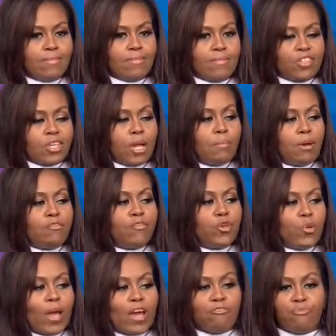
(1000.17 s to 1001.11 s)
Some of
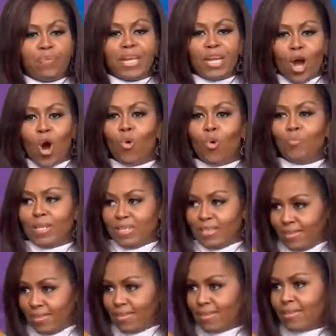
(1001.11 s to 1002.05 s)
you have been
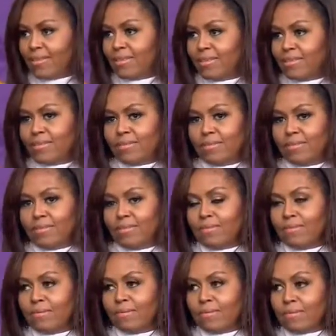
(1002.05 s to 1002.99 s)
homeless.
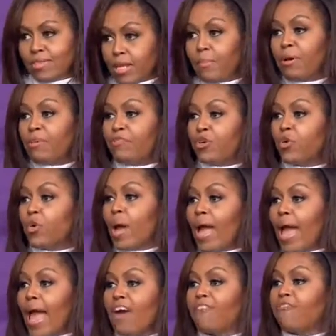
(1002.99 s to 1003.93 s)
Some of you
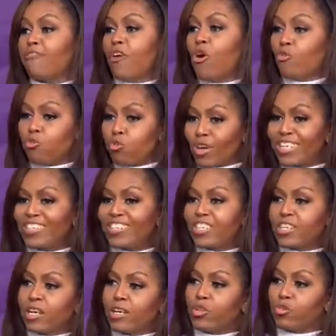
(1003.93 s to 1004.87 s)
have
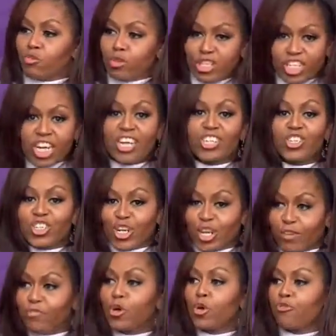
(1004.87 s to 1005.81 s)
risked the rejection
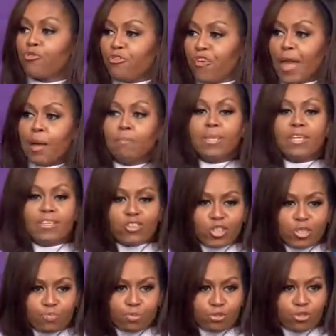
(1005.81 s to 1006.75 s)
of your families
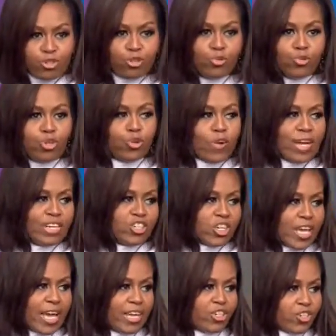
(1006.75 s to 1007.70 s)
to pursue your
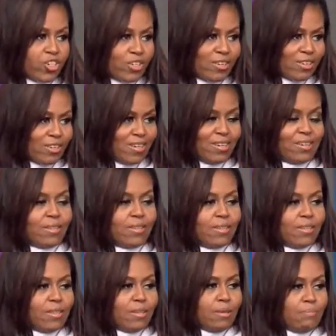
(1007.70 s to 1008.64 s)
education.
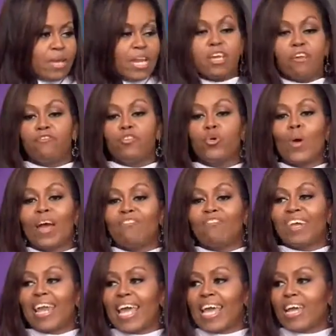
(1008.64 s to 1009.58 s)
Many of you have
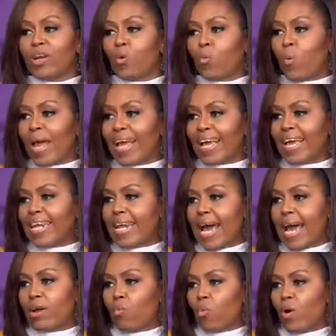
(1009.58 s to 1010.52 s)
lain awake at
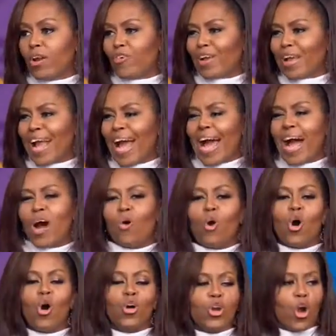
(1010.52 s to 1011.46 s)
night wondering how
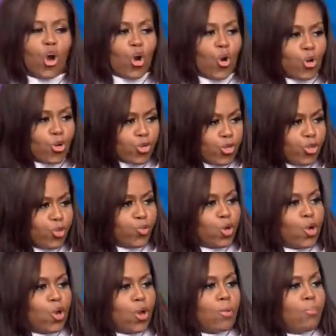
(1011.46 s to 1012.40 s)
on earth you were
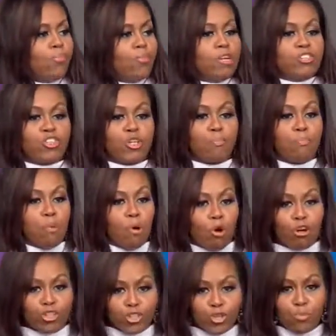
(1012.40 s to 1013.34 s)
going to
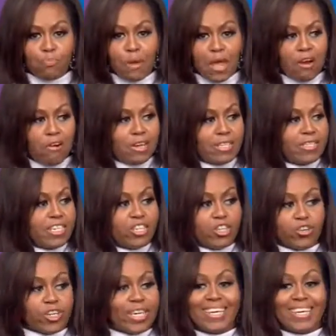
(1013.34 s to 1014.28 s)
support your parents and
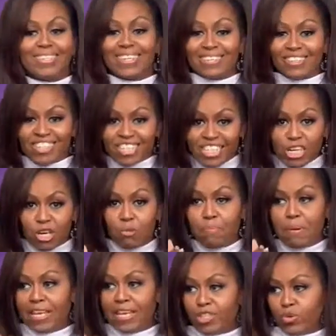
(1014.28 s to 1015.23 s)
your kids and still
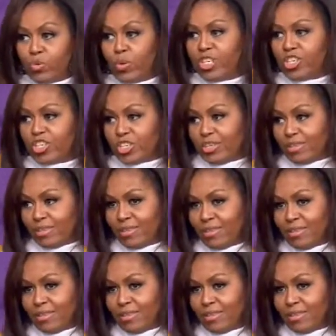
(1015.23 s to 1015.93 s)
pay tuition.